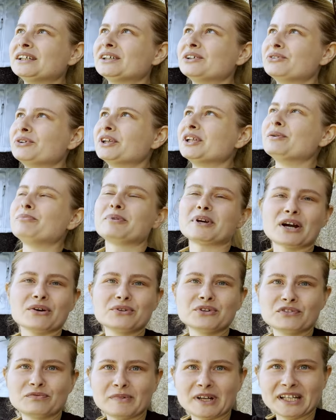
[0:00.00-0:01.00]
Really
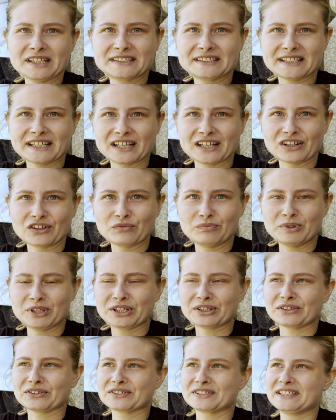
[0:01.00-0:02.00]
proud of myself
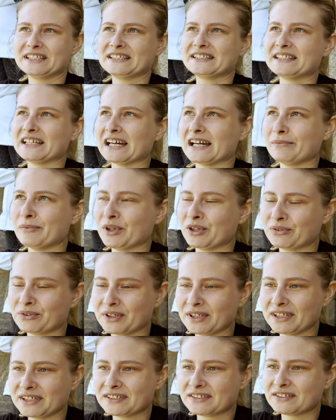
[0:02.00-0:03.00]
because this time I
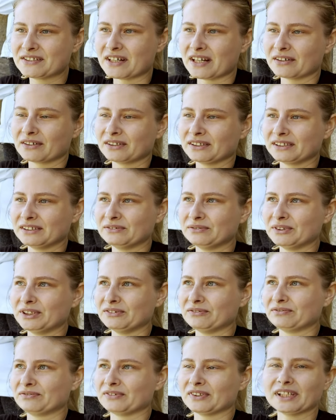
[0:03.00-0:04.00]
really struggled
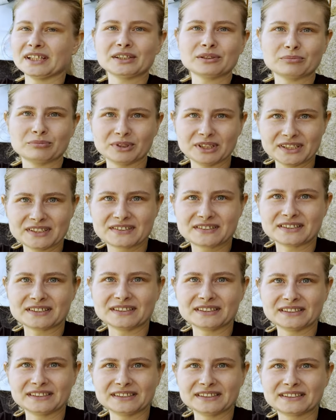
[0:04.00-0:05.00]
with like
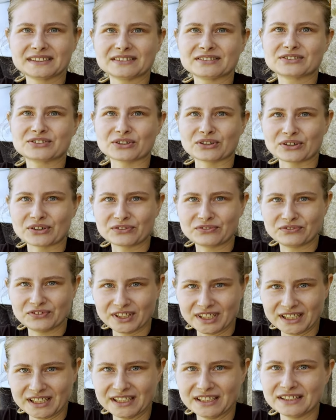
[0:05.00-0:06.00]
blisters and sore
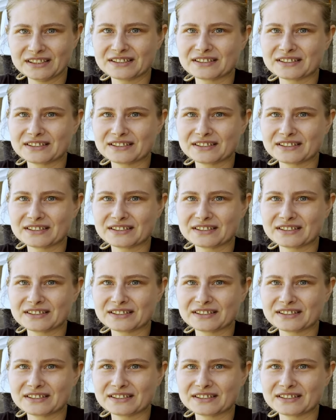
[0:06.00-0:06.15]
feet,